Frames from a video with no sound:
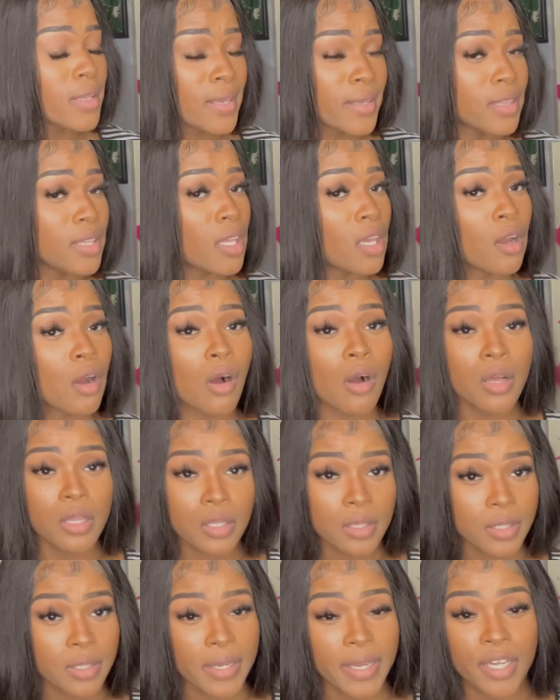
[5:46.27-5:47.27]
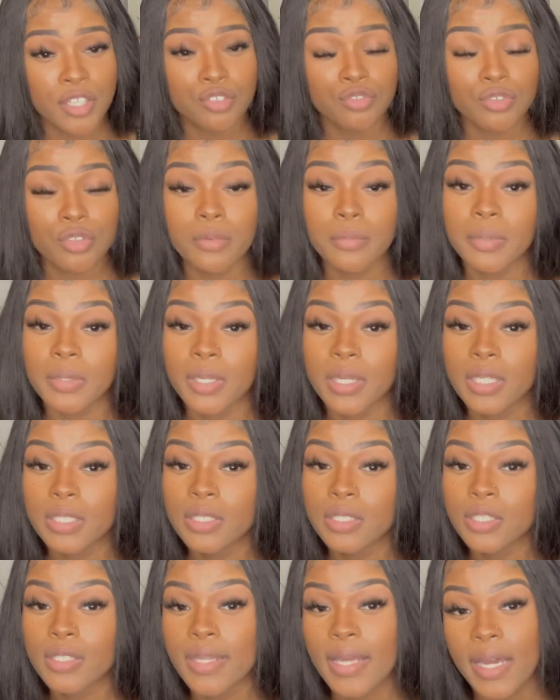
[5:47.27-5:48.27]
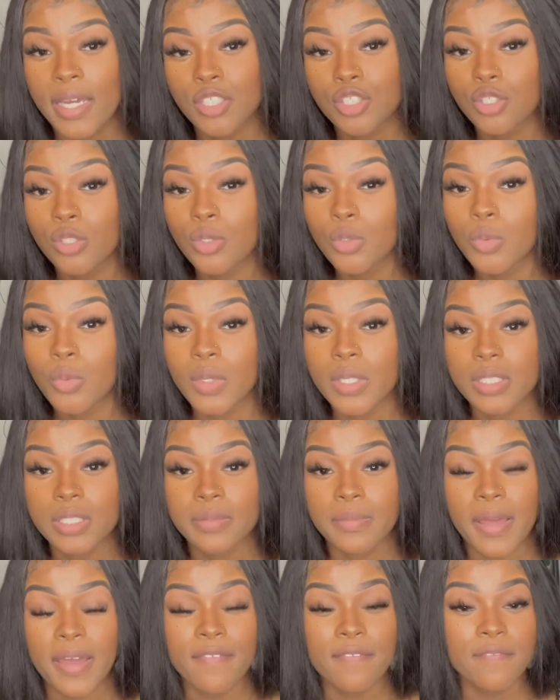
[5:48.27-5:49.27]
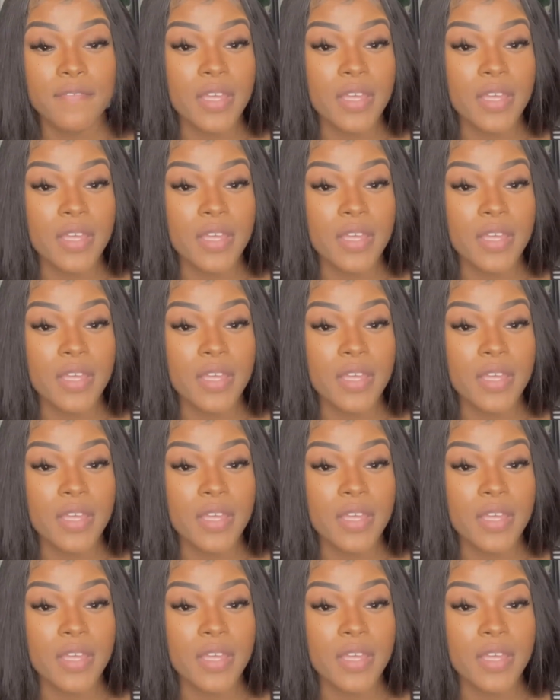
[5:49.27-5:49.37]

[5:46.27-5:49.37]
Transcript: Like, they all look natural, but the last two was my